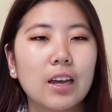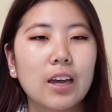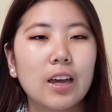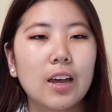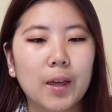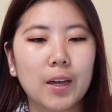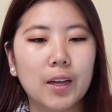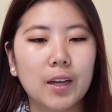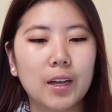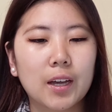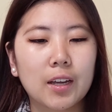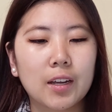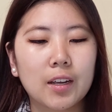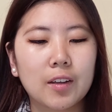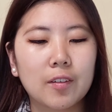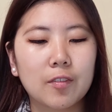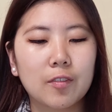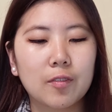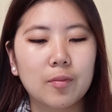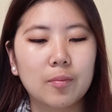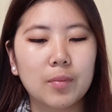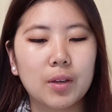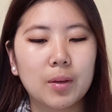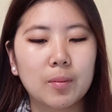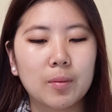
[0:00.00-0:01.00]
That kind of
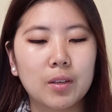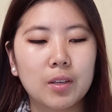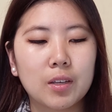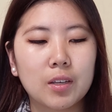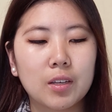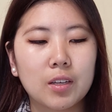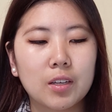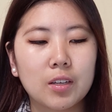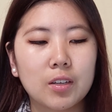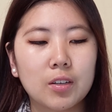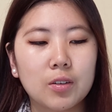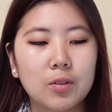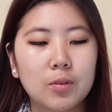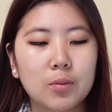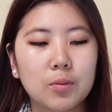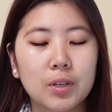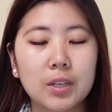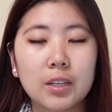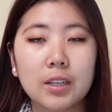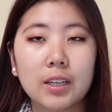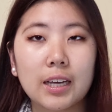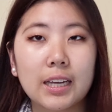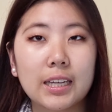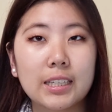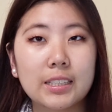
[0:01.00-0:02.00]
made me
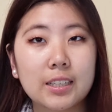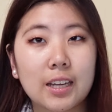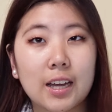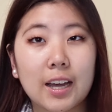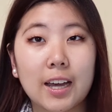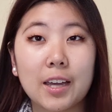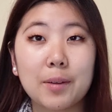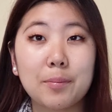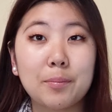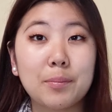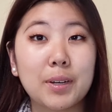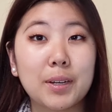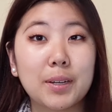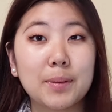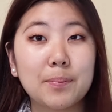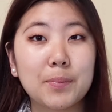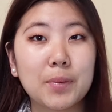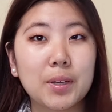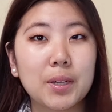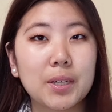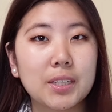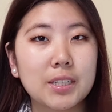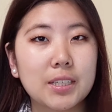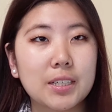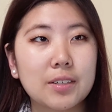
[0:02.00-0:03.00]
realize that I'm a
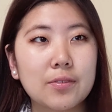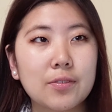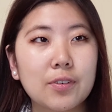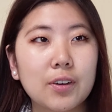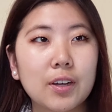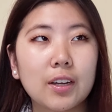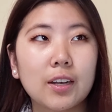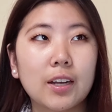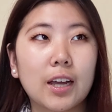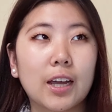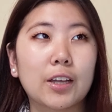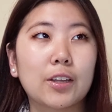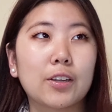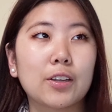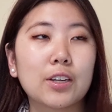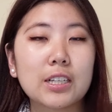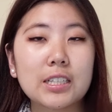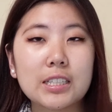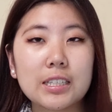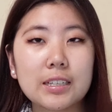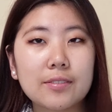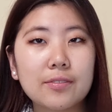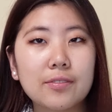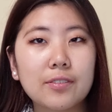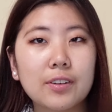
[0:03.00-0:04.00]
bit different, I look
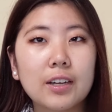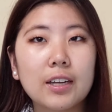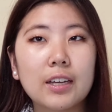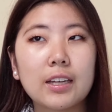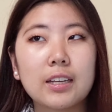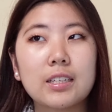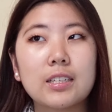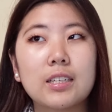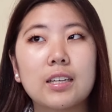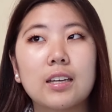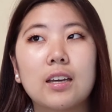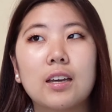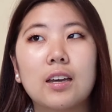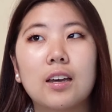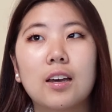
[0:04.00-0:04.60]
different,